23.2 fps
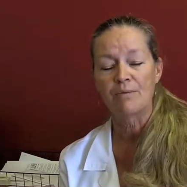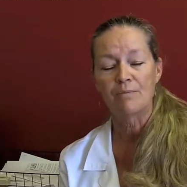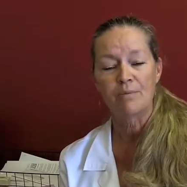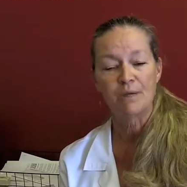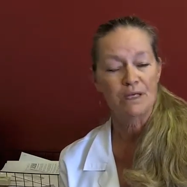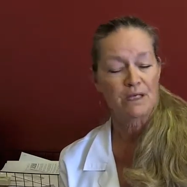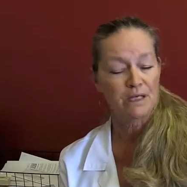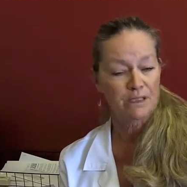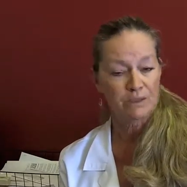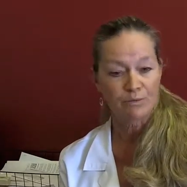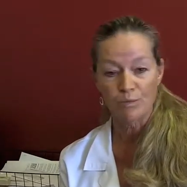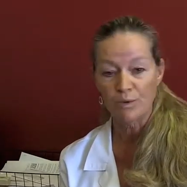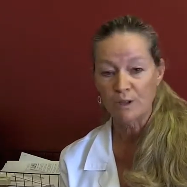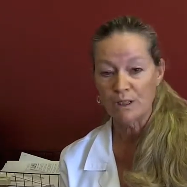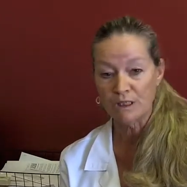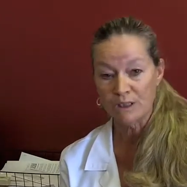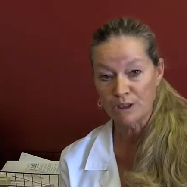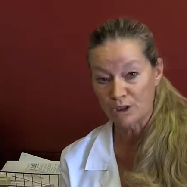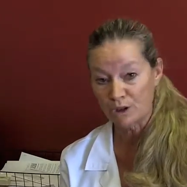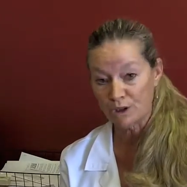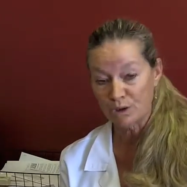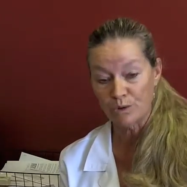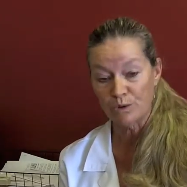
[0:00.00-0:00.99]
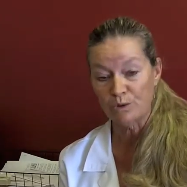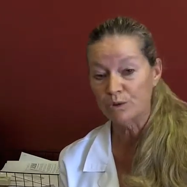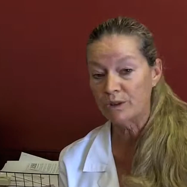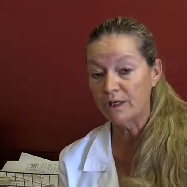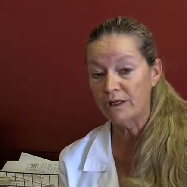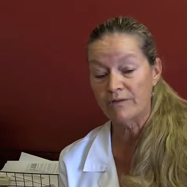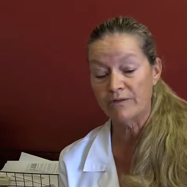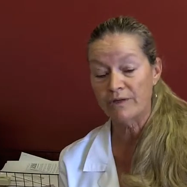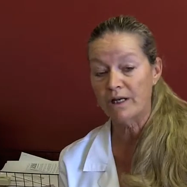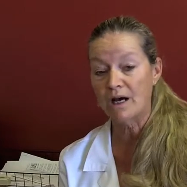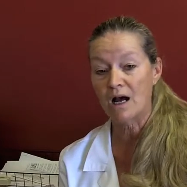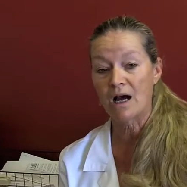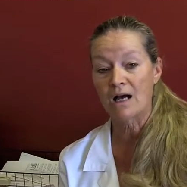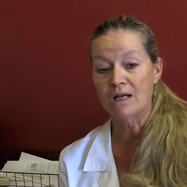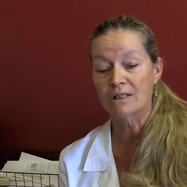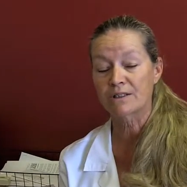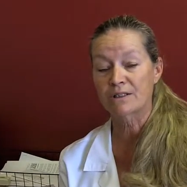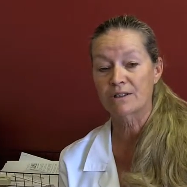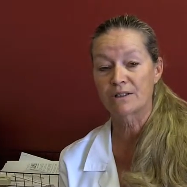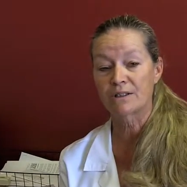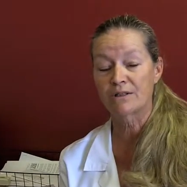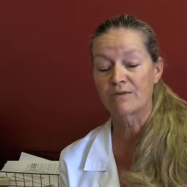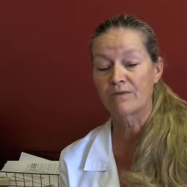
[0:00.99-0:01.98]
because we do live in a
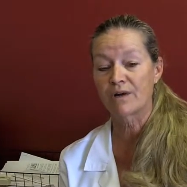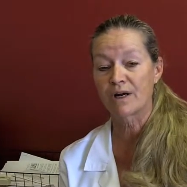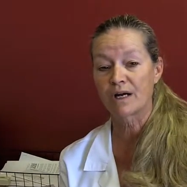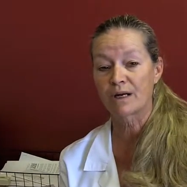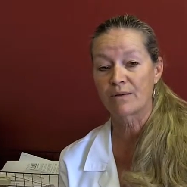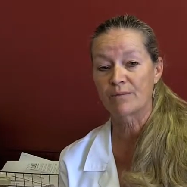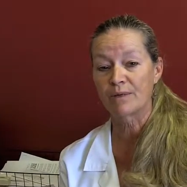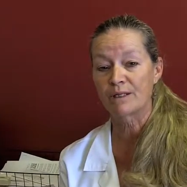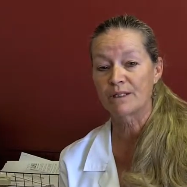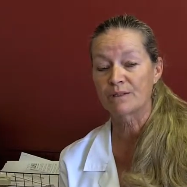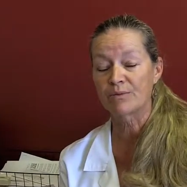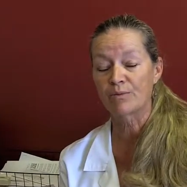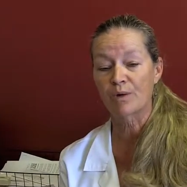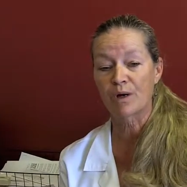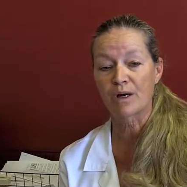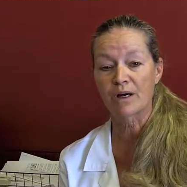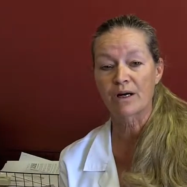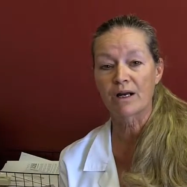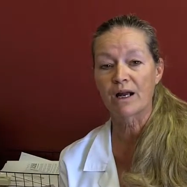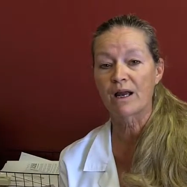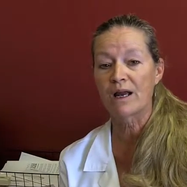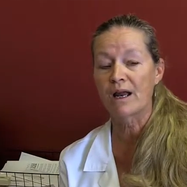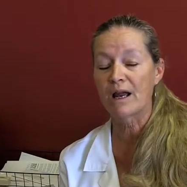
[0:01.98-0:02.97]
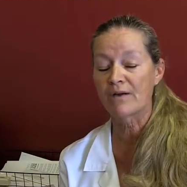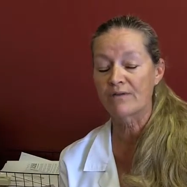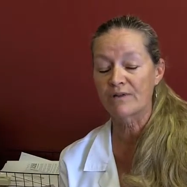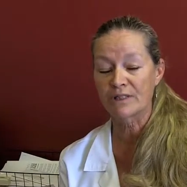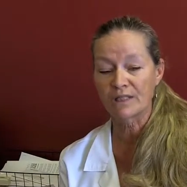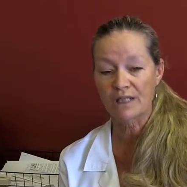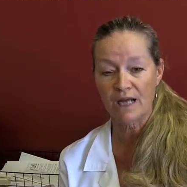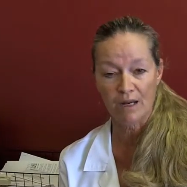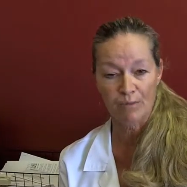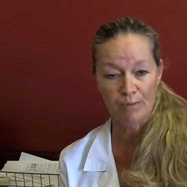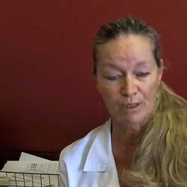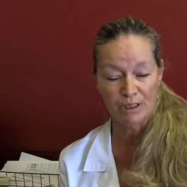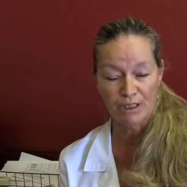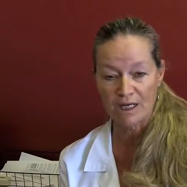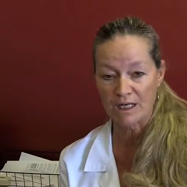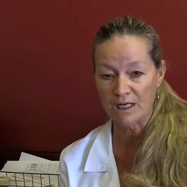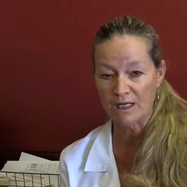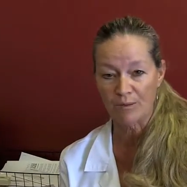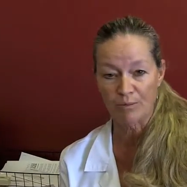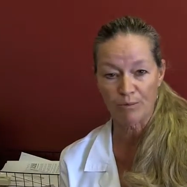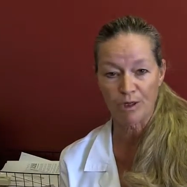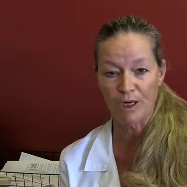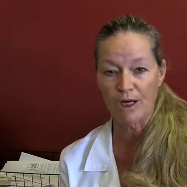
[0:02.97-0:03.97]
hostile environment where every time we
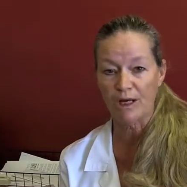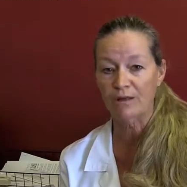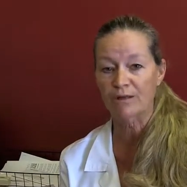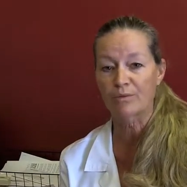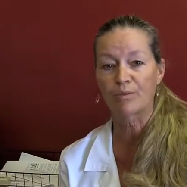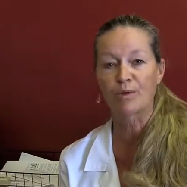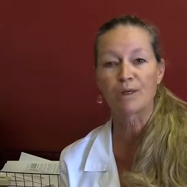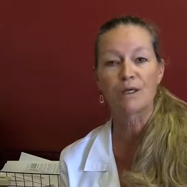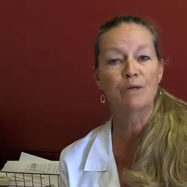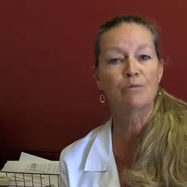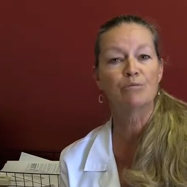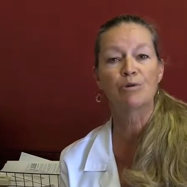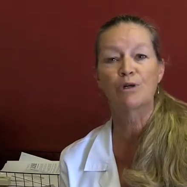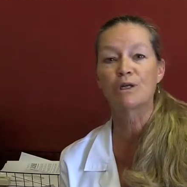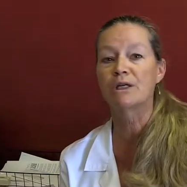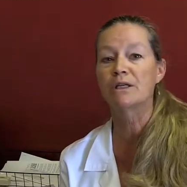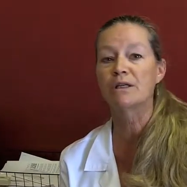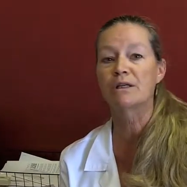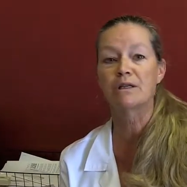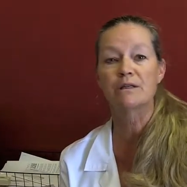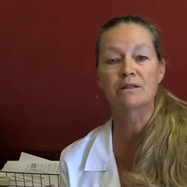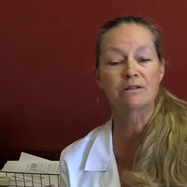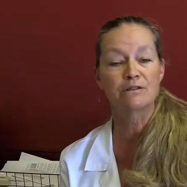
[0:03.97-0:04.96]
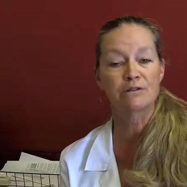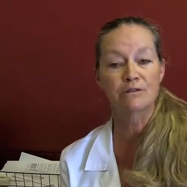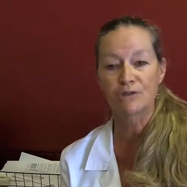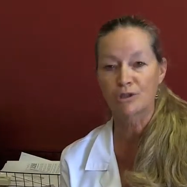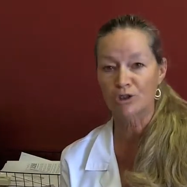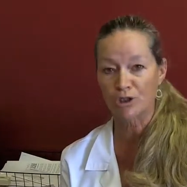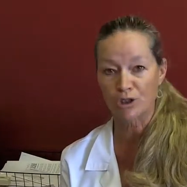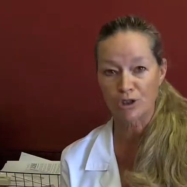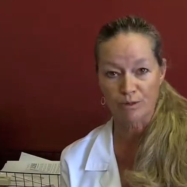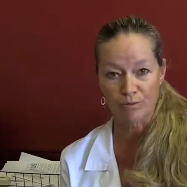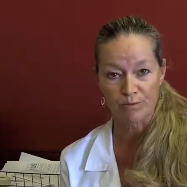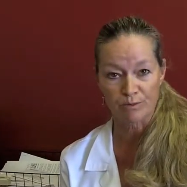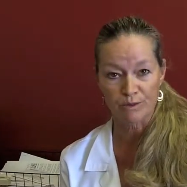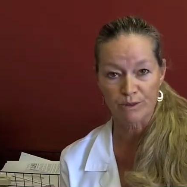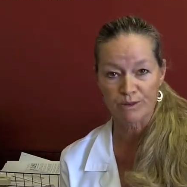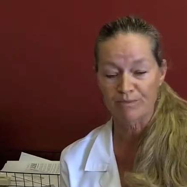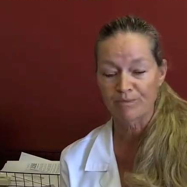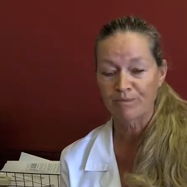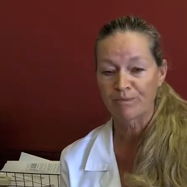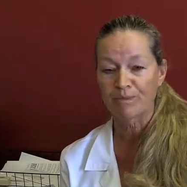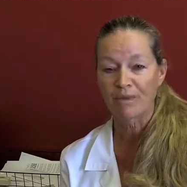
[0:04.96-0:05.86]
take a breath, we breathe in germs.